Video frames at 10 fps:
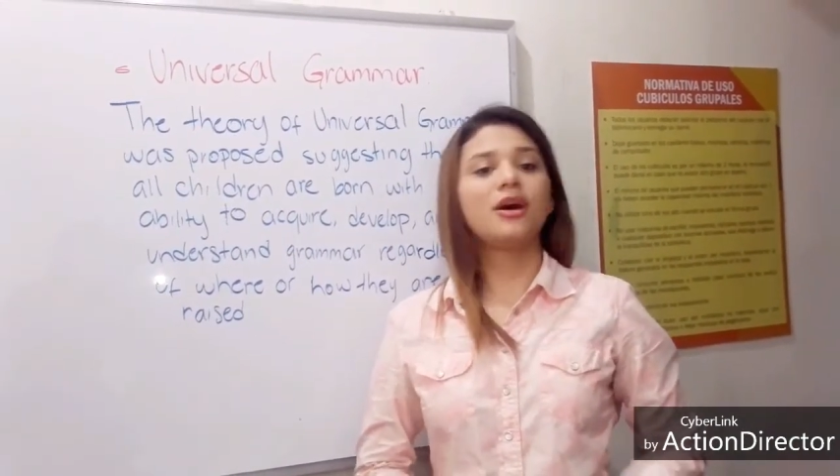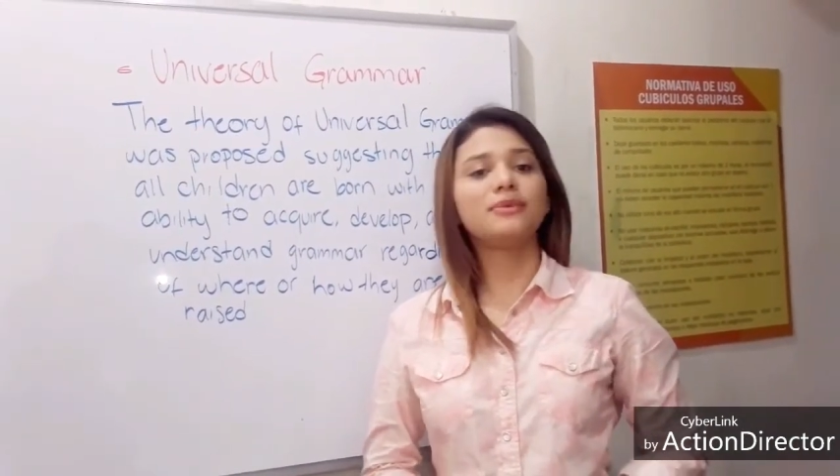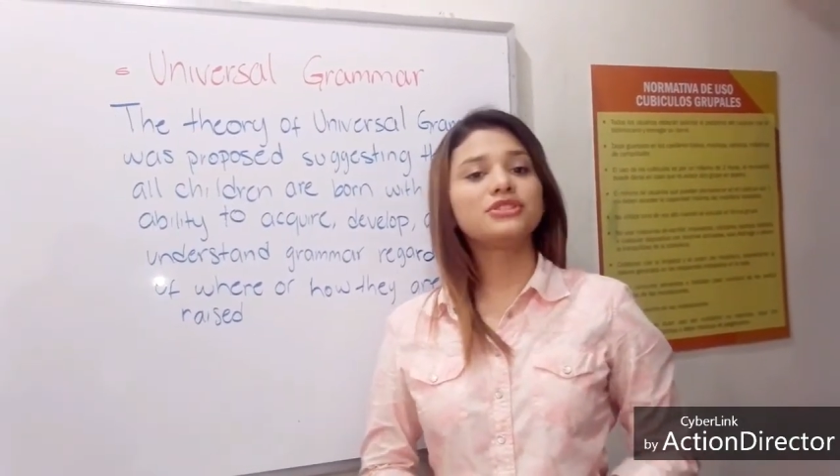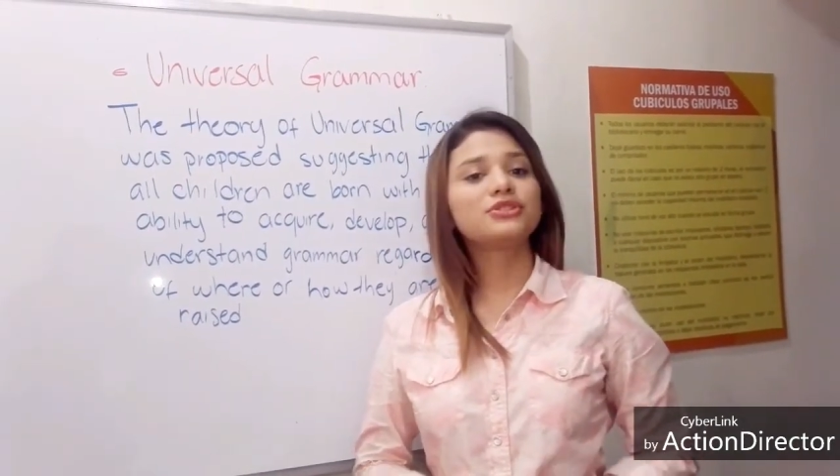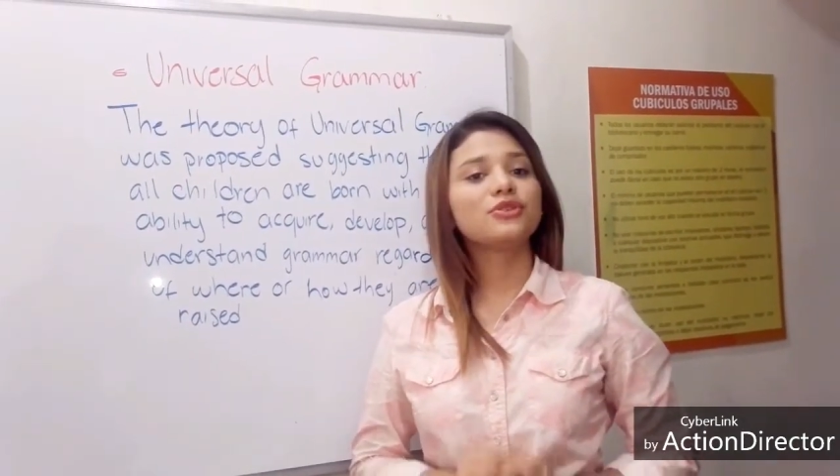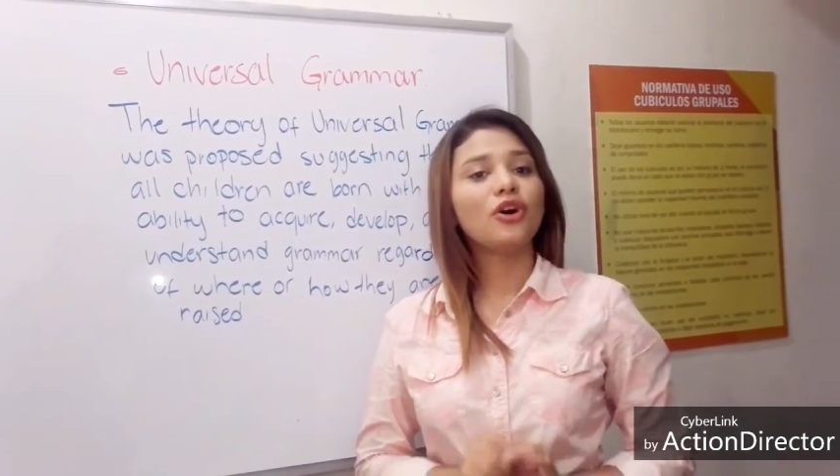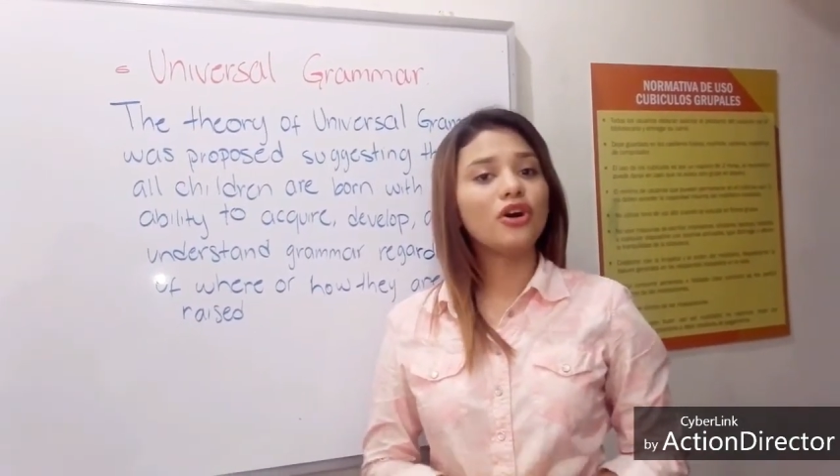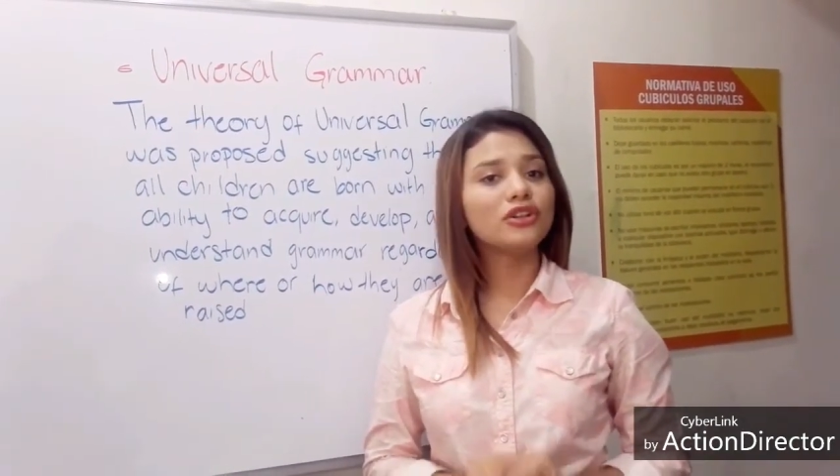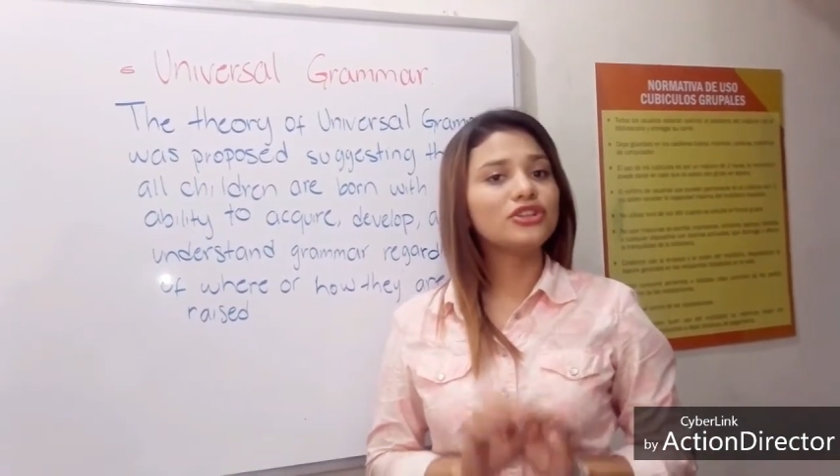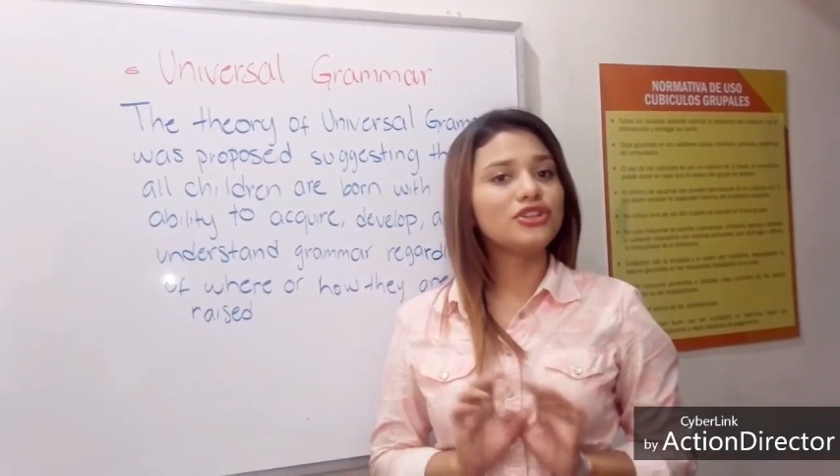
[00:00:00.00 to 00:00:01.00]
common to
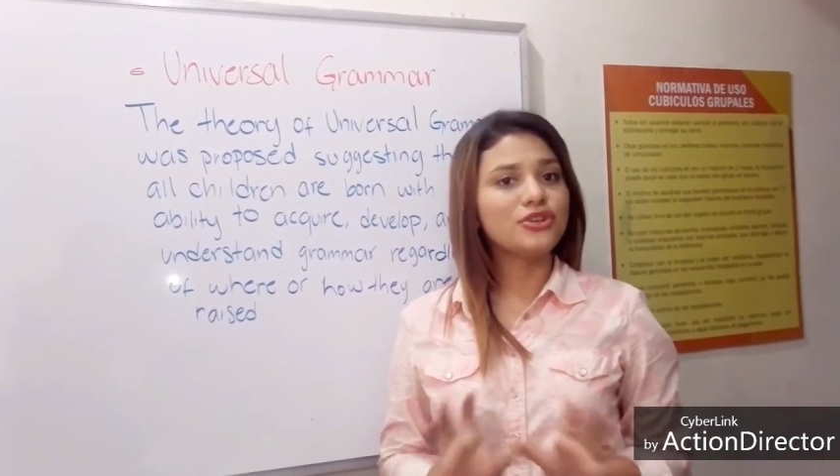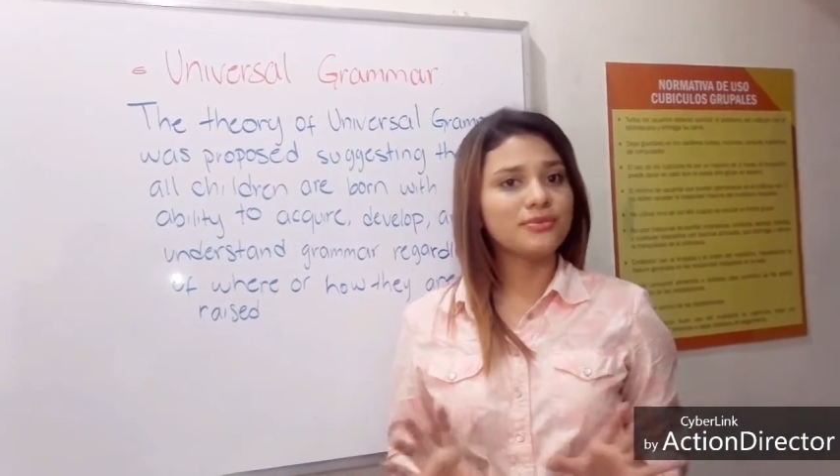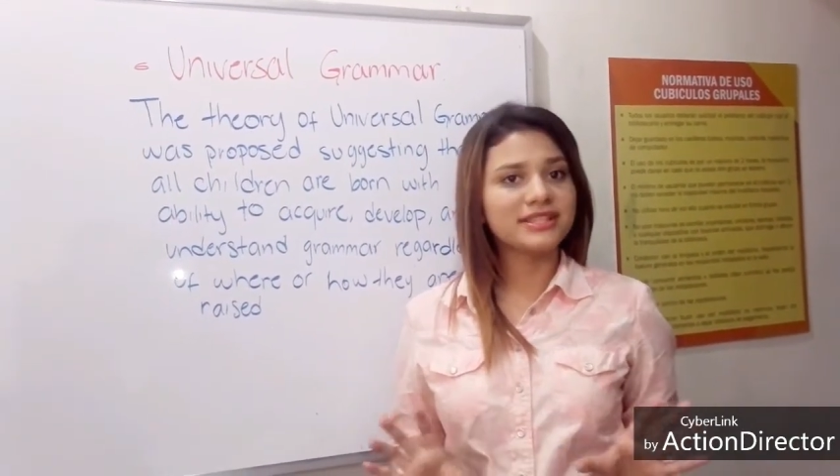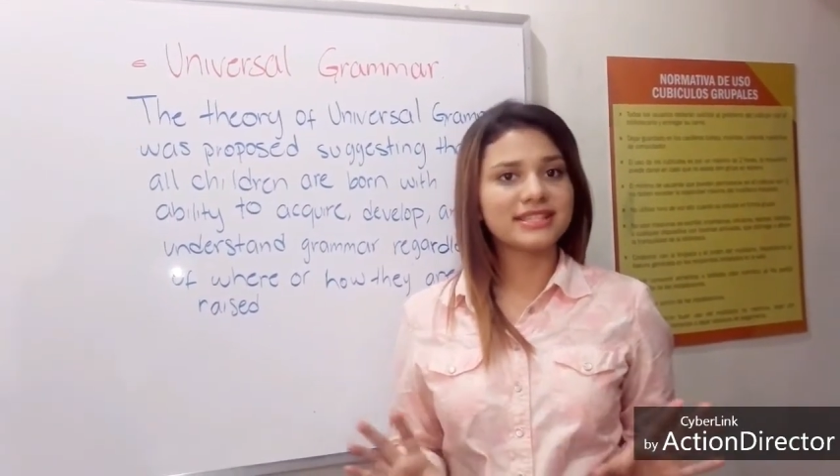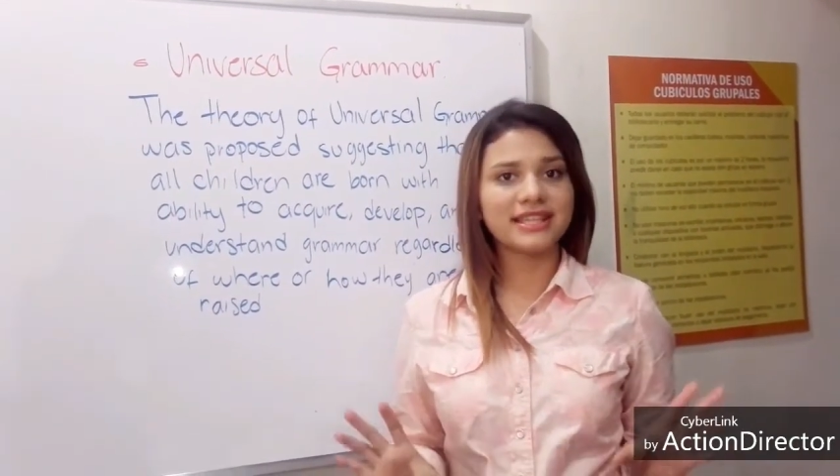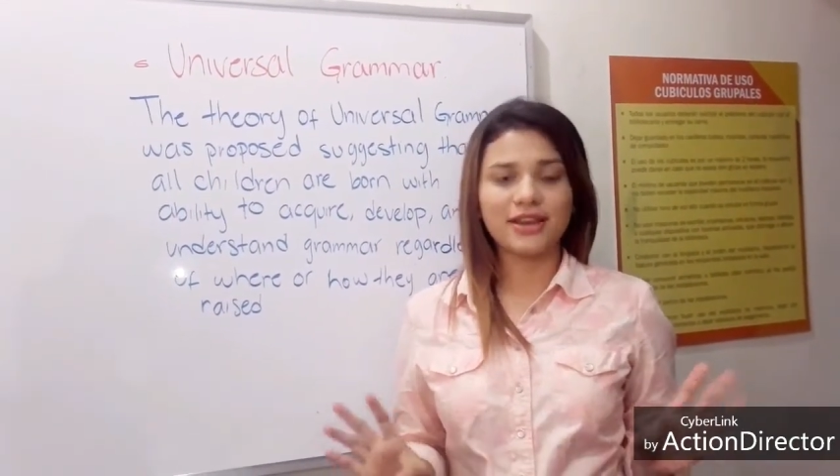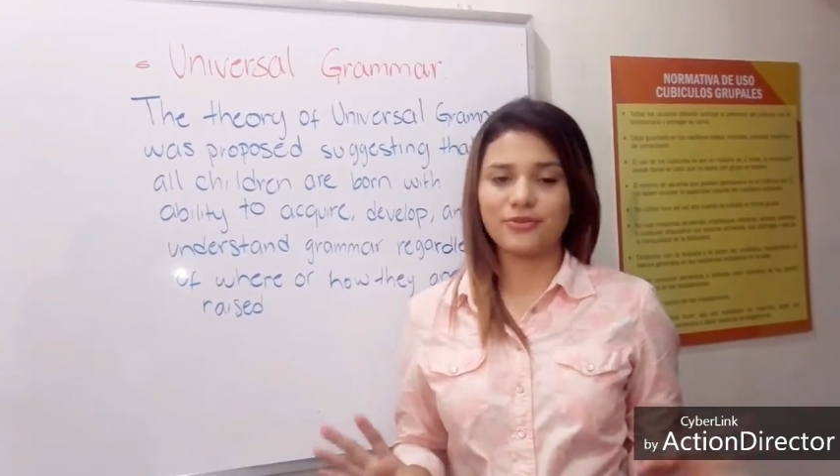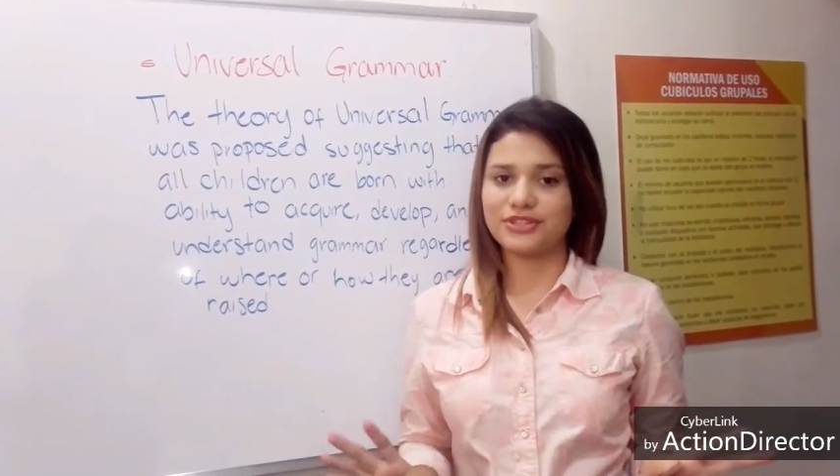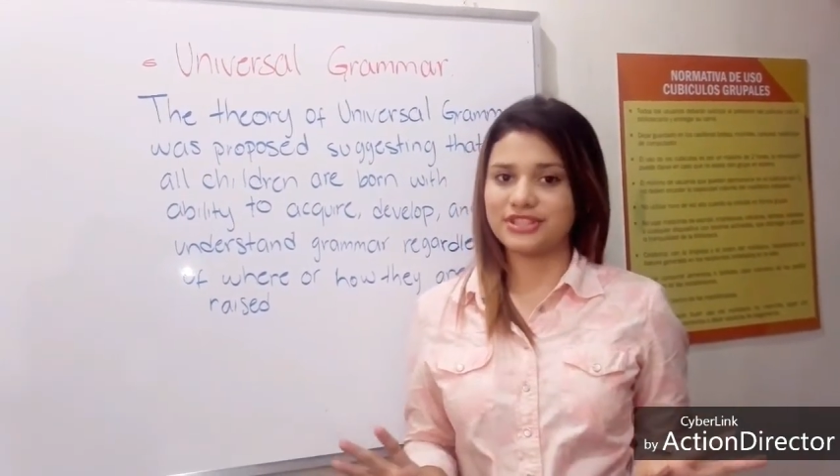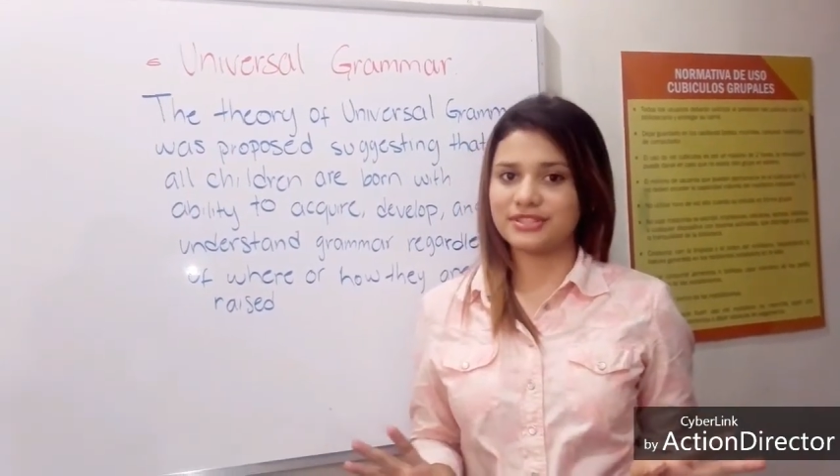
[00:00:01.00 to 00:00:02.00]
all humans'
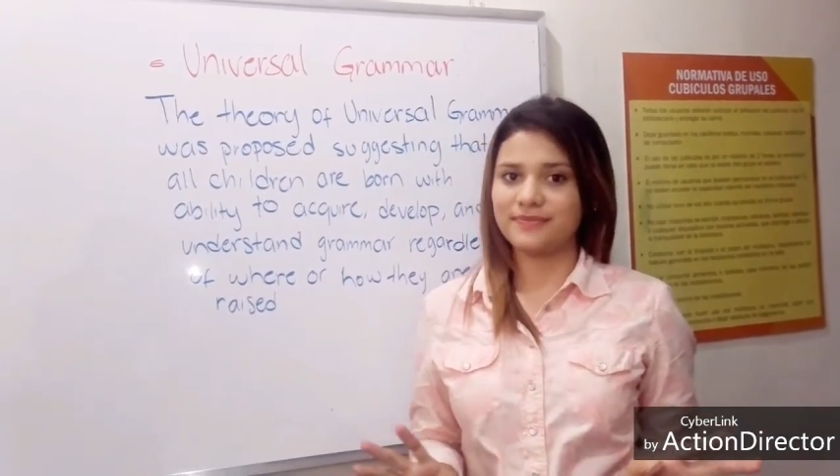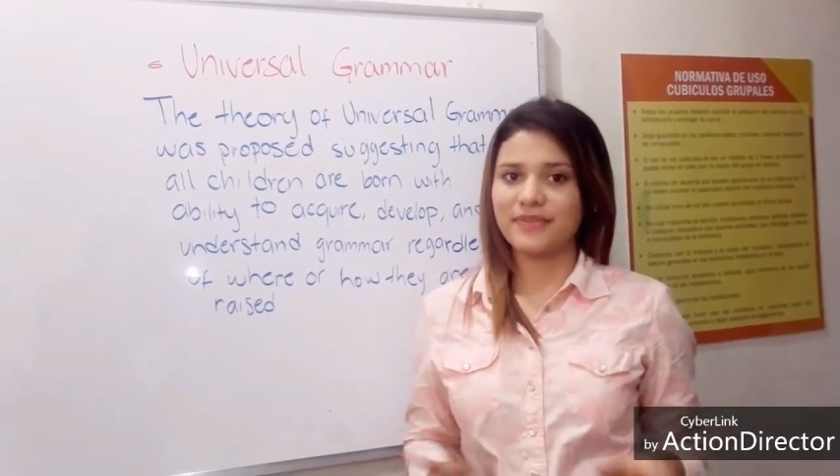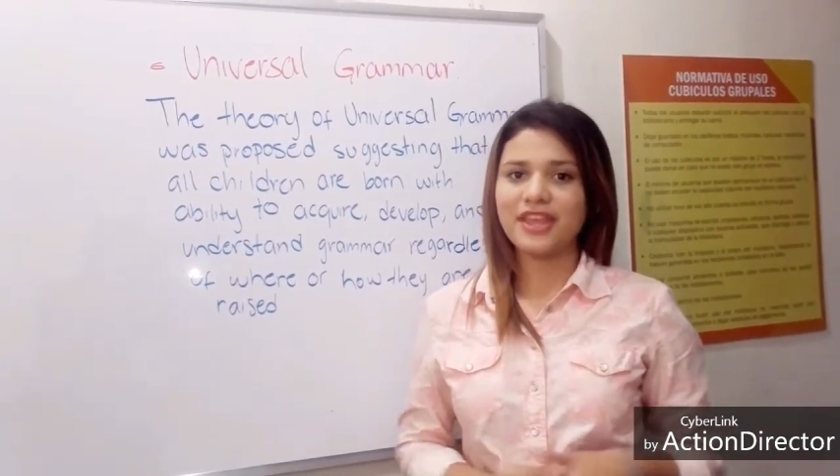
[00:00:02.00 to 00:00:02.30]
language.